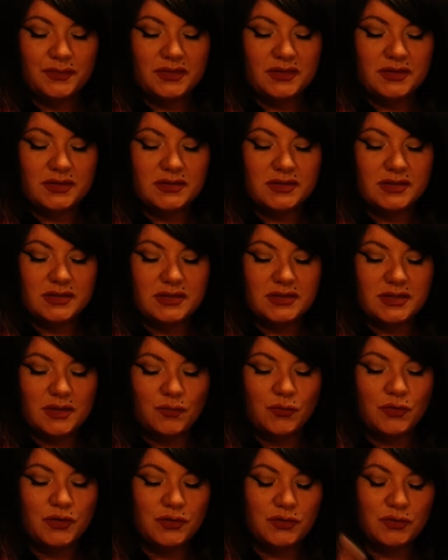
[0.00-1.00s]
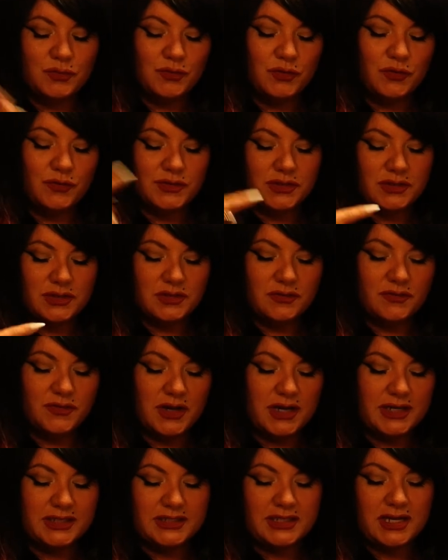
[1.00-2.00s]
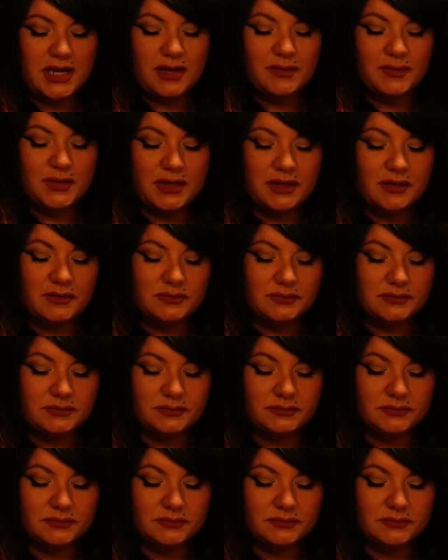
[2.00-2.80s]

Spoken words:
This is someone who moves in divine timing.